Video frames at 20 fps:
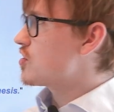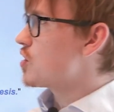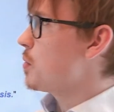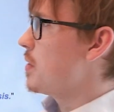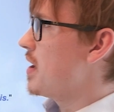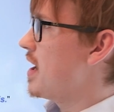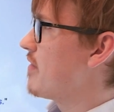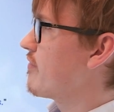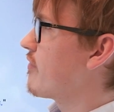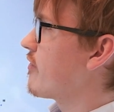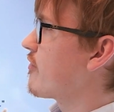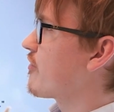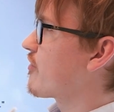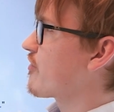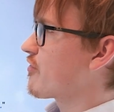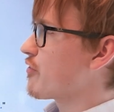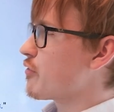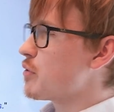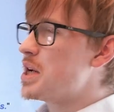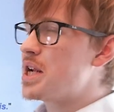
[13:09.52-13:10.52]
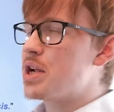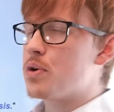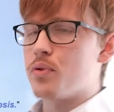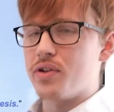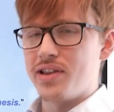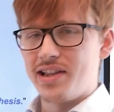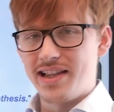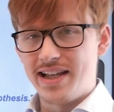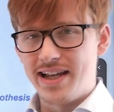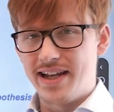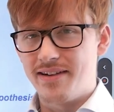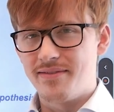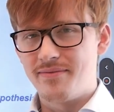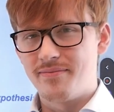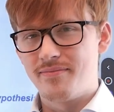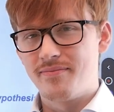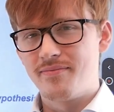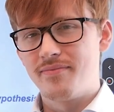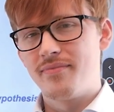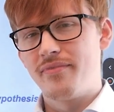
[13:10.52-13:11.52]
So we have frequently.
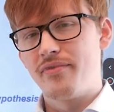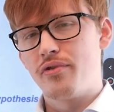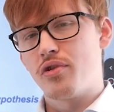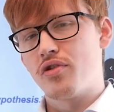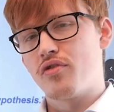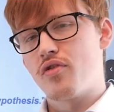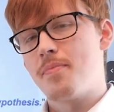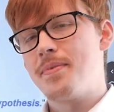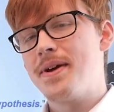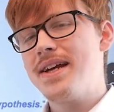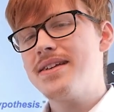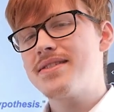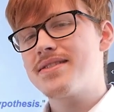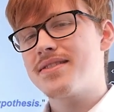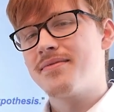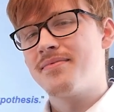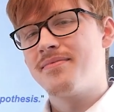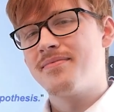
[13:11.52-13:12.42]
If you want to repeat,